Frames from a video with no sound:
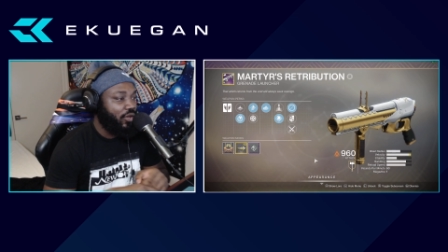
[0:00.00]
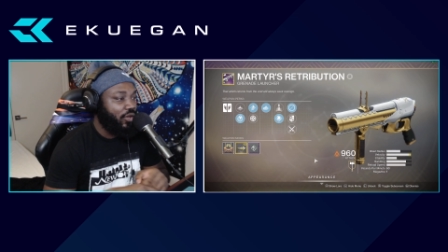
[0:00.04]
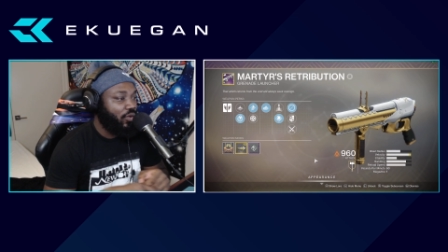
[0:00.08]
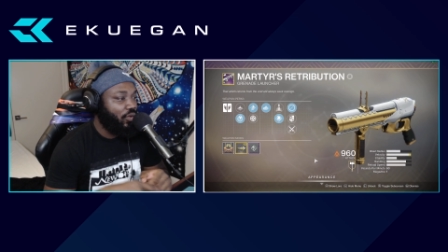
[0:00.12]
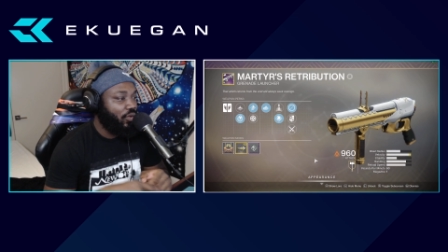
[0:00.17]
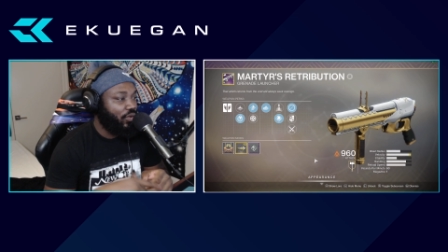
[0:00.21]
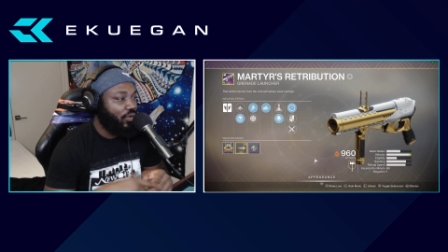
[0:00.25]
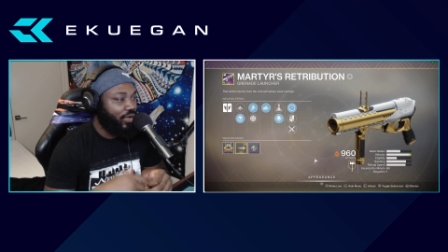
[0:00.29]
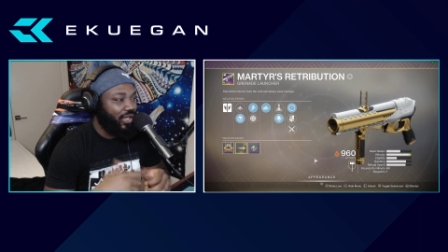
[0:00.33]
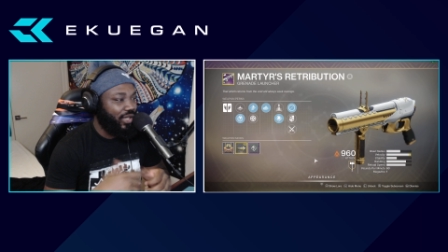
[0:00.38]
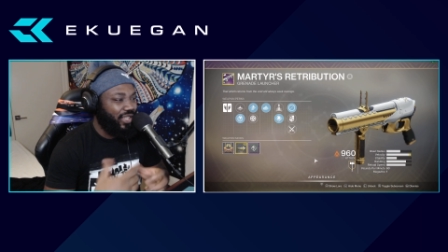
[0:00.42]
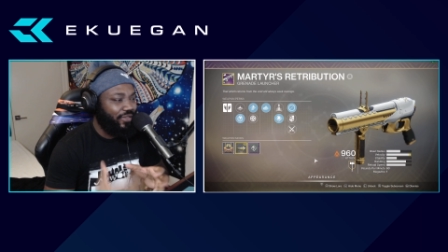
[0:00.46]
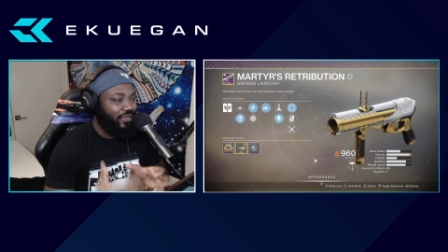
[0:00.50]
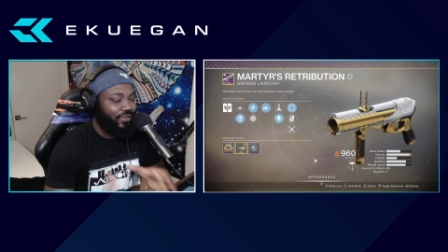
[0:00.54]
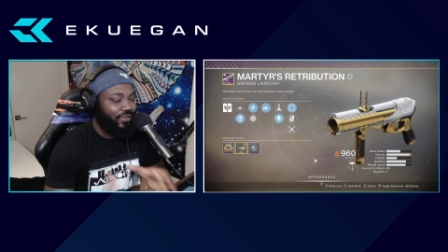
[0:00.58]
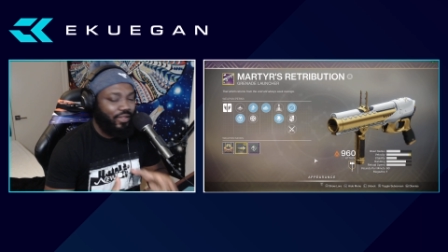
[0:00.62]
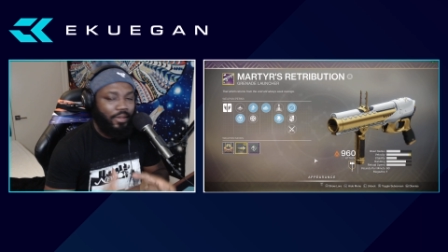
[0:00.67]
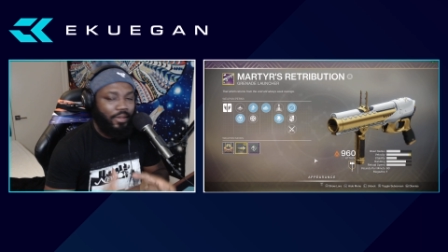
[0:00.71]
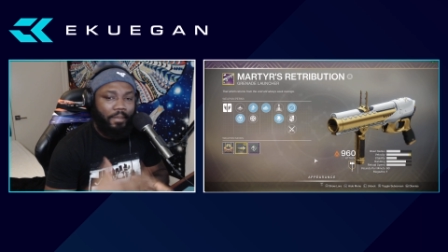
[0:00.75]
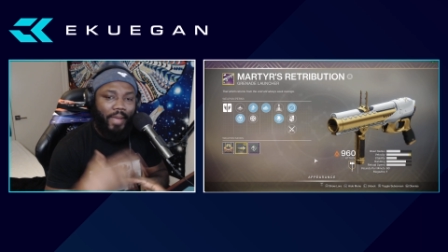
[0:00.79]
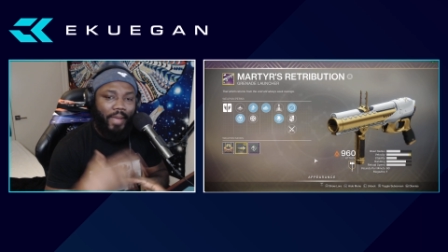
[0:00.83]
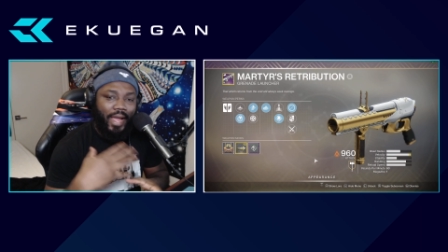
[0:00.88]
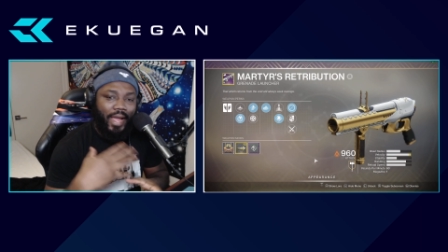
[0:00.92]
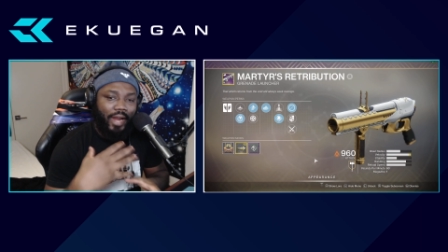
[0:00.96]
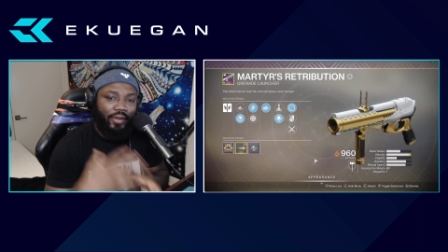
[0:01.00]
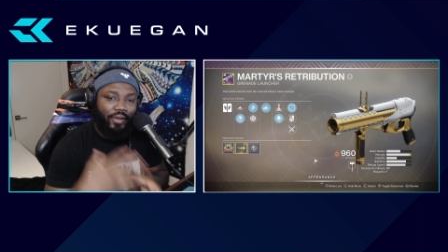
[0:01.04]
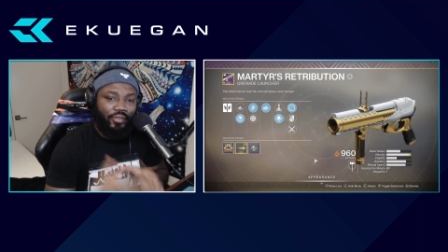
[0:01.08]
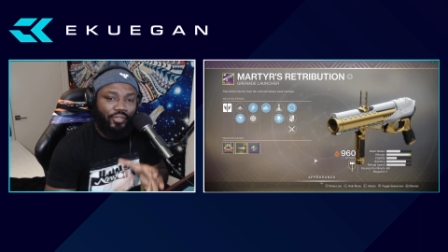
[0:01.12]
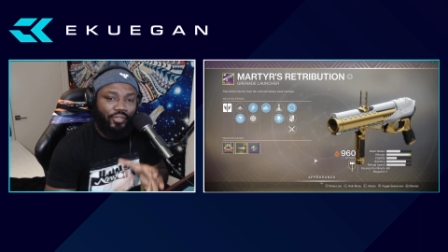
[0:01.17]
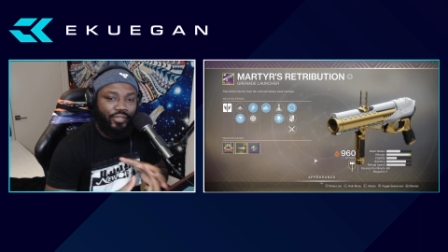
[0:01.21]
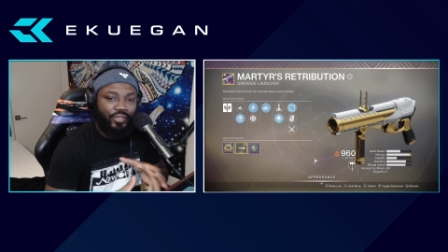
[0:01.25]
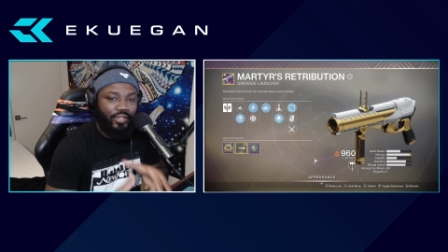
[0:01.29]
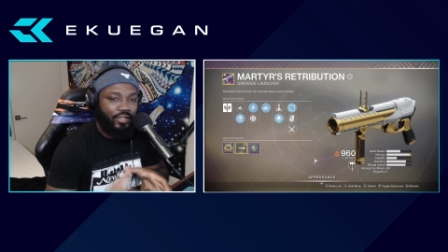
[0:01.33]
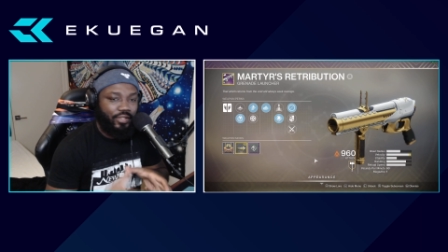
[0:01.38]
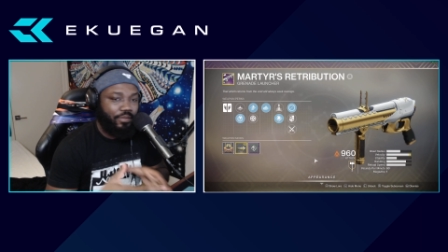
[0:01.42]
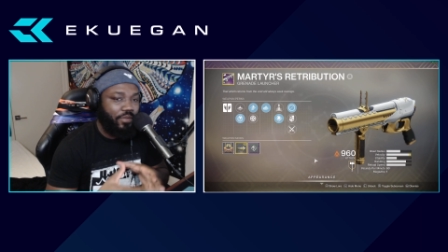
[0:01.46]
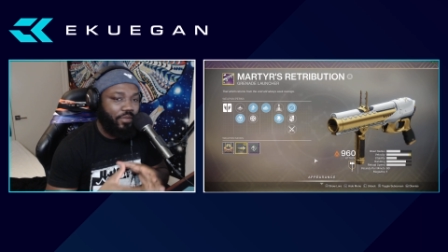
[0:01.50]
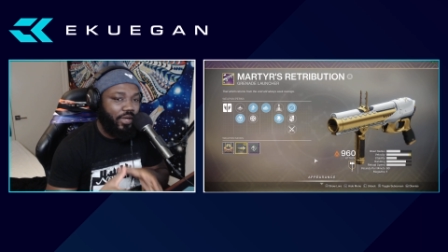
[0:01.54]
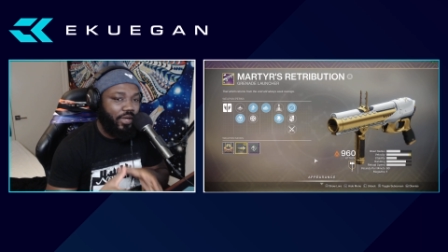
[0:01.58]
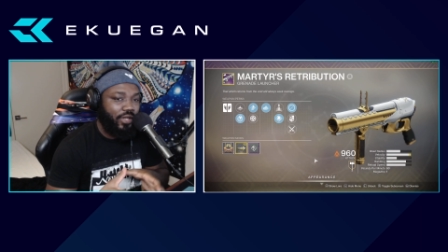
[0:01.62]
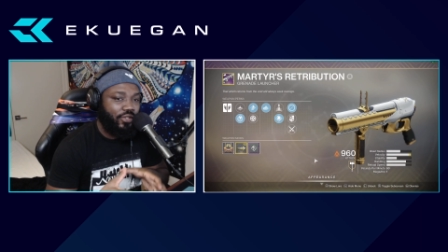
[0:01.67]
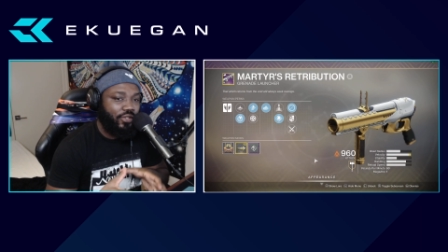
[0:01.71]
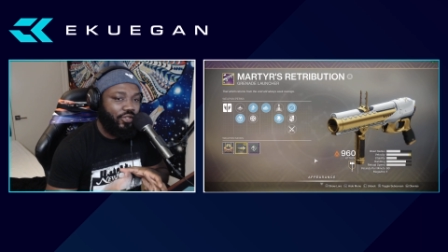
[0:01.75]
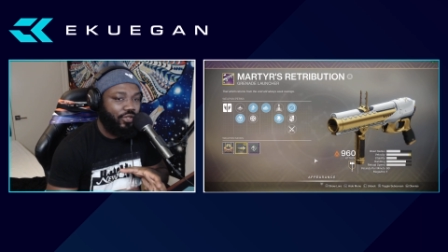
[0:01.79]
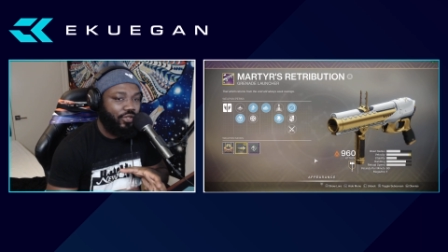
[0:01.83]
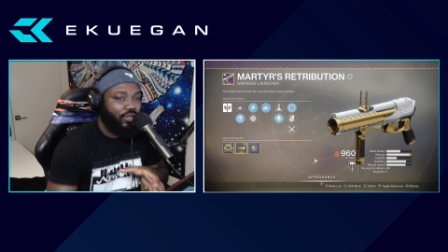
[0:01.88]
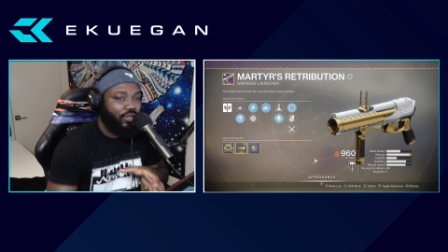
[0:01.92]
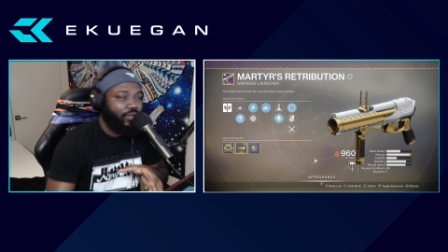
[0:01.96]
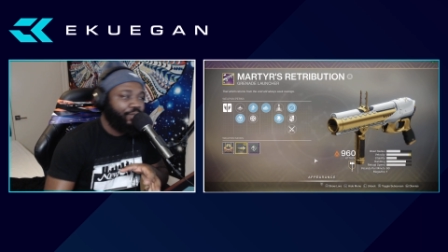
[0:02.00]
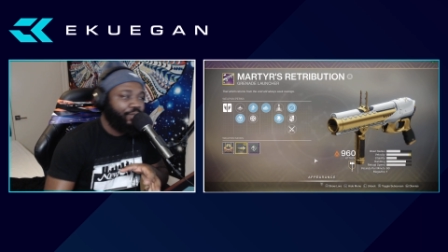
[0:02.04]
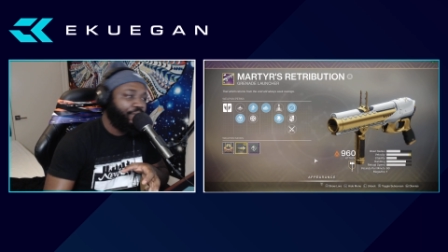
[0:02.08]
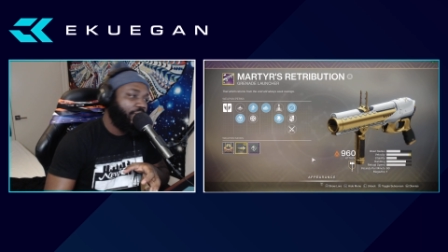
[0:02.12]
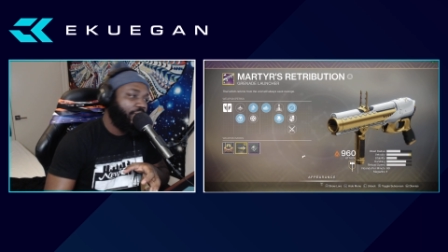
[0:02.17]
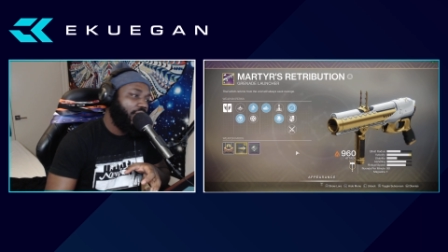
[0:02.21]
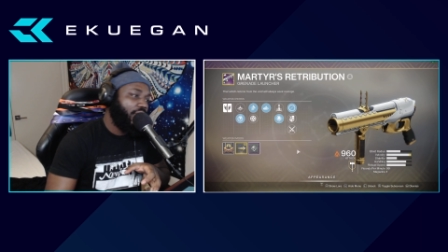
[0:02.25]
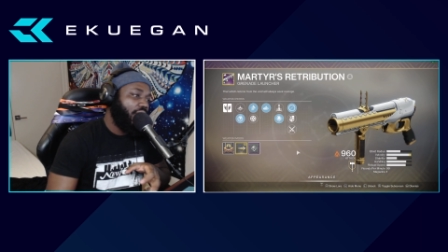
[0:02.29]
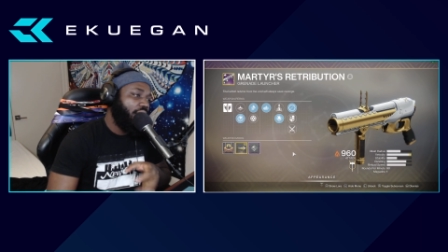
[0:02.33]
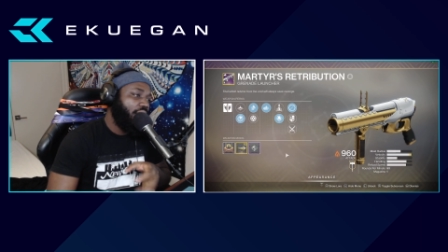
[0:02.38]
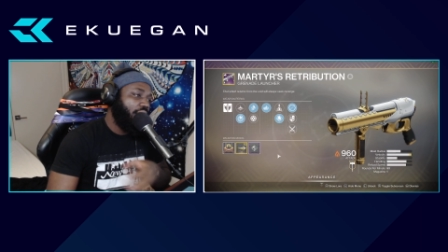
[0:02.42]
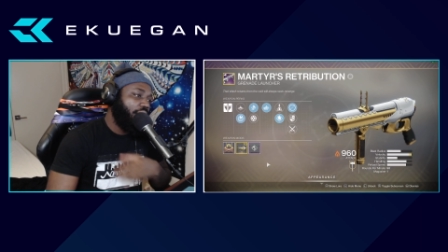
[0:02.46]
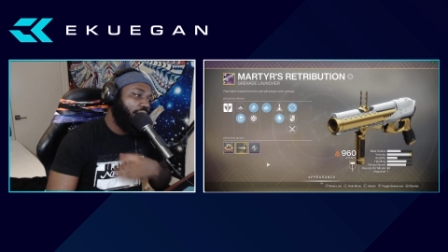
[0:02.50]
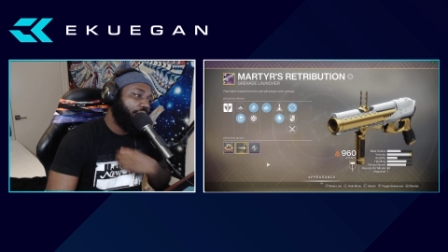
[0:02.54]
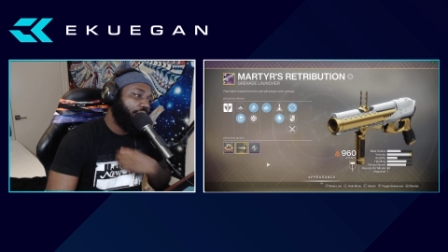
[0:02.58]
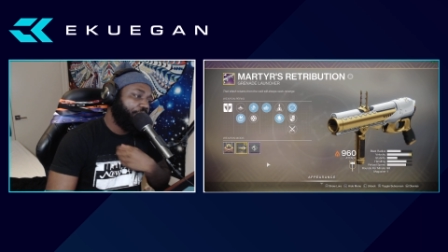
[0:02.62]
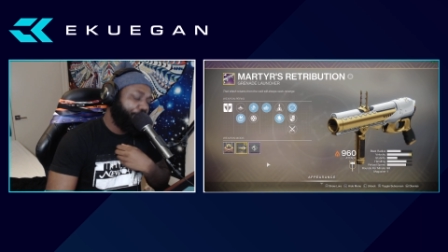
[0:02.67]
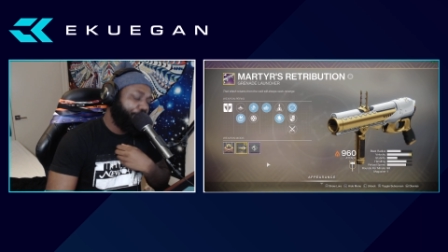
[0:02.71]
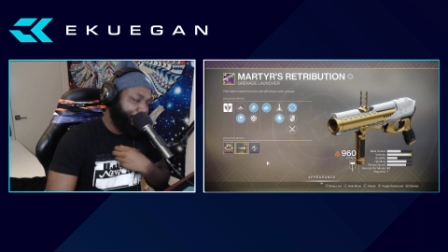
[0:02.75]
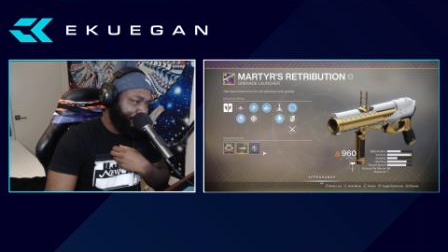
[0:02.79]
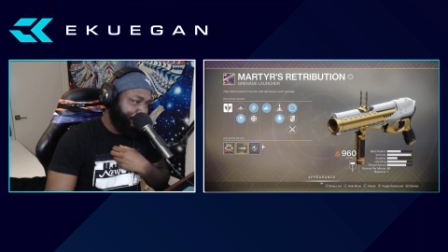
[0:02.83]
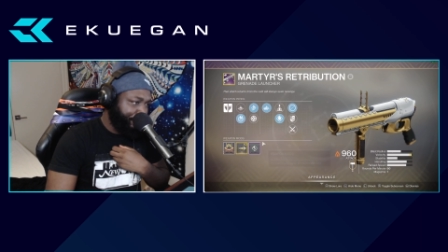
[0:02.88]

or even the barrels as much. Um,